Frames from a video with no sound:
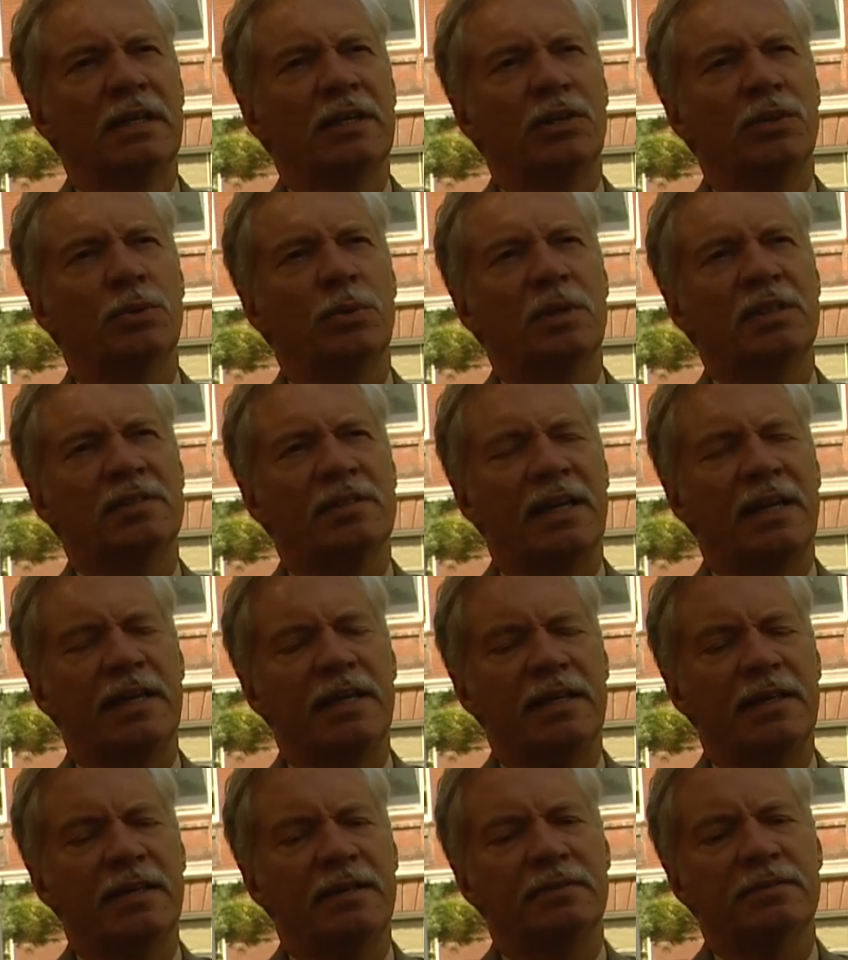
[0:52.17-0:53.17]
who was
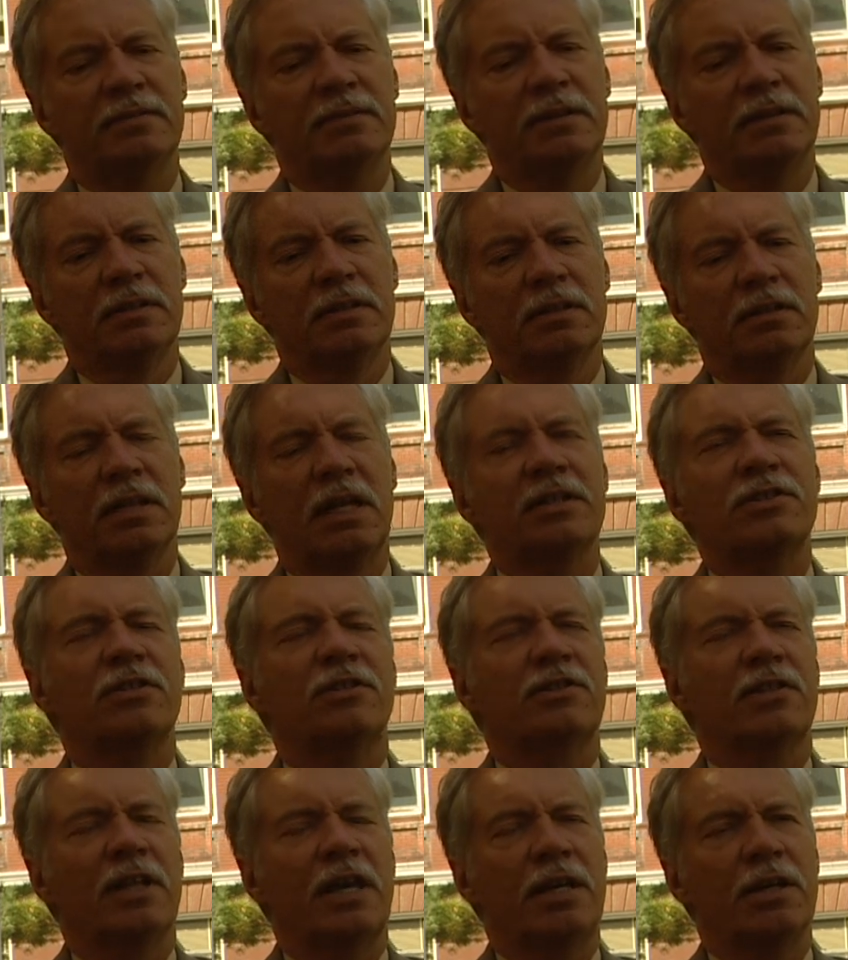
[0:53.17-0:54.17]
a
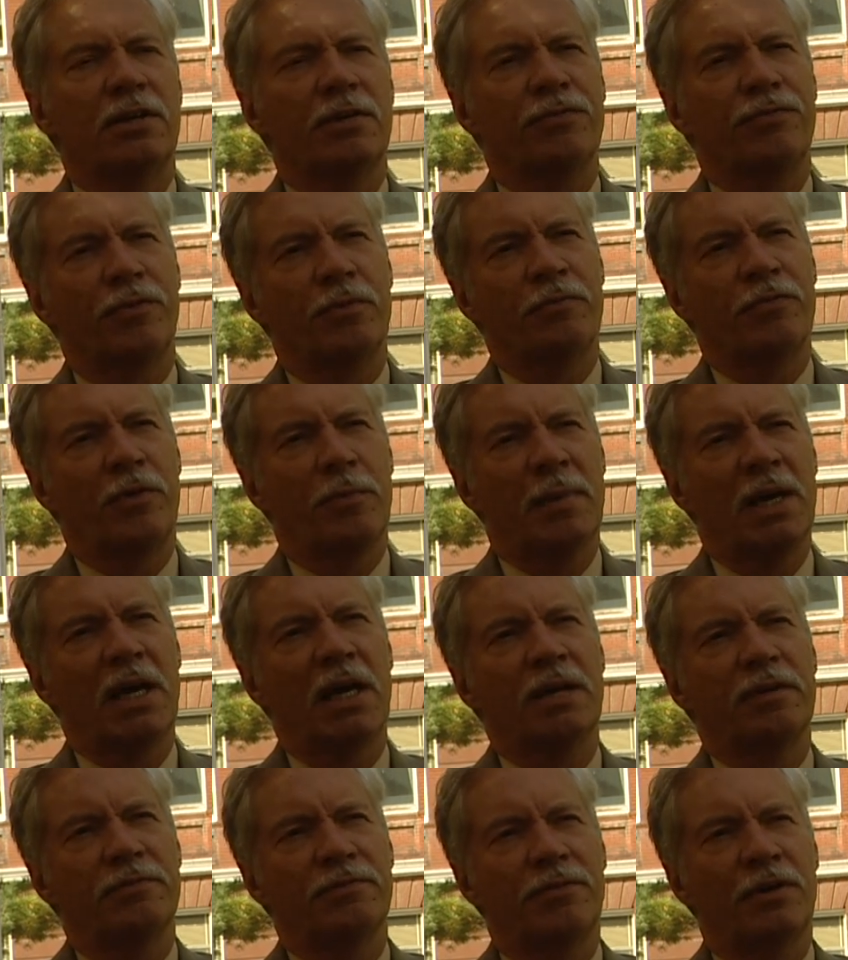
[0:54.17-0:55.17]
legislator from
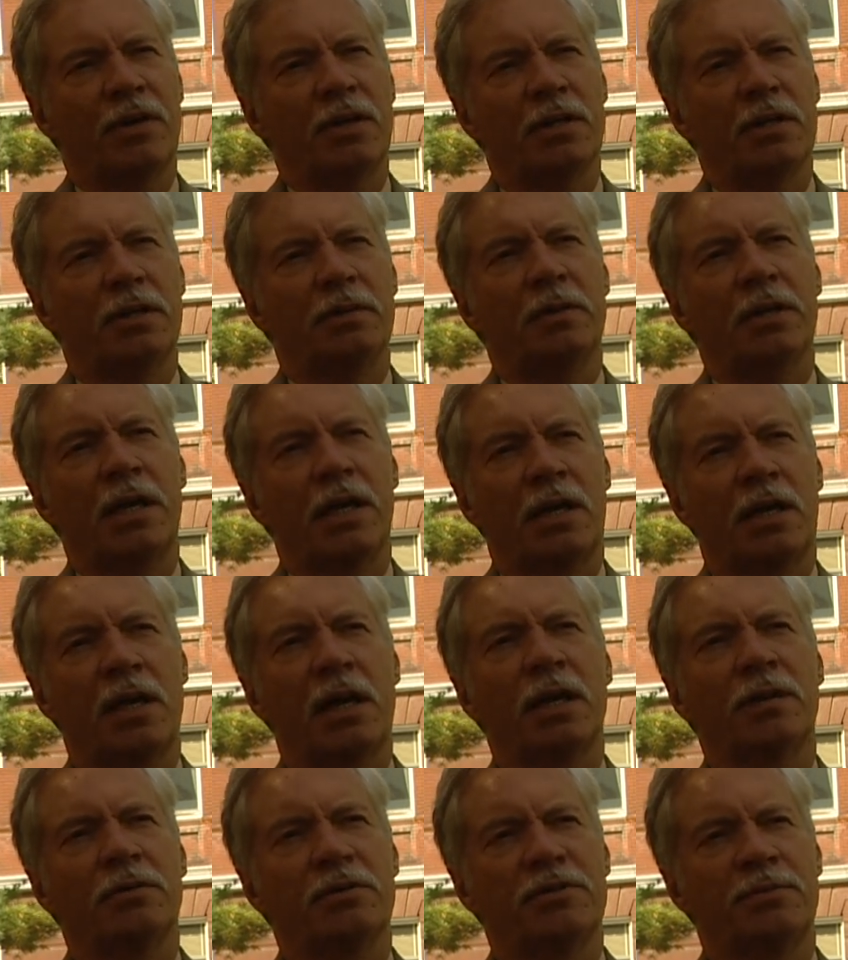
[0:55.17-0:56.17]
Vermont, from a
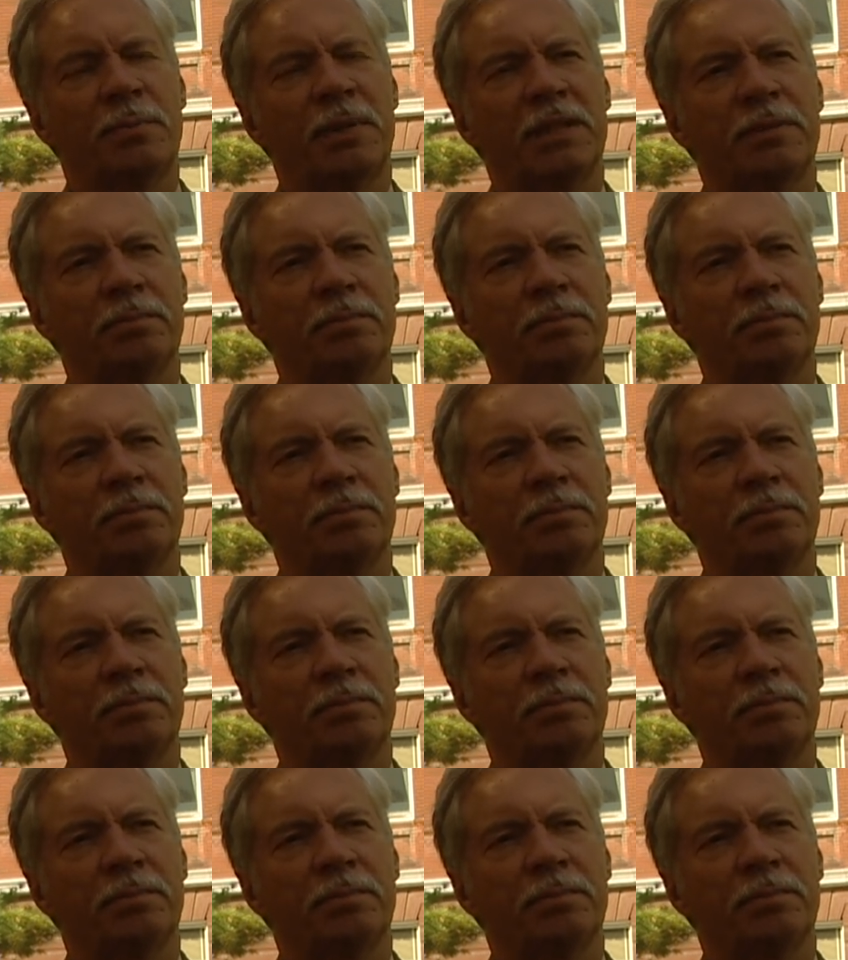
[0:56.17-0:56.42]
congressman